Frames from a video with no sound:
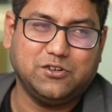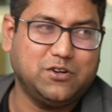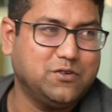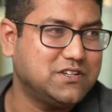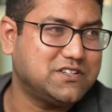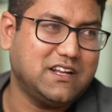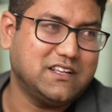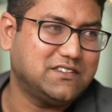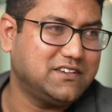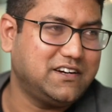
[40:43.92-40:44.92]

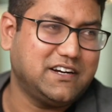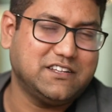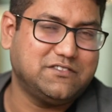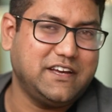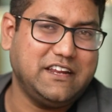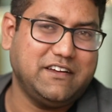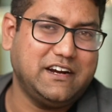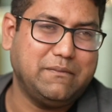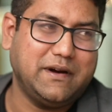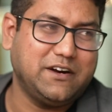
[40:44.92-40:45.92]
It is very, very
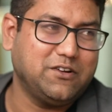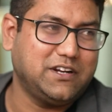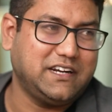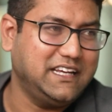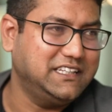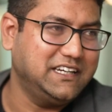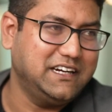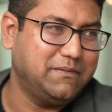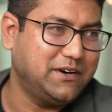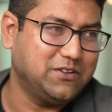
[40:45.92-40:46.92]
dependent on the TG,
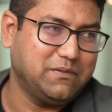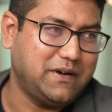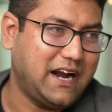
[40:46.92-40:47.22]
dependent on the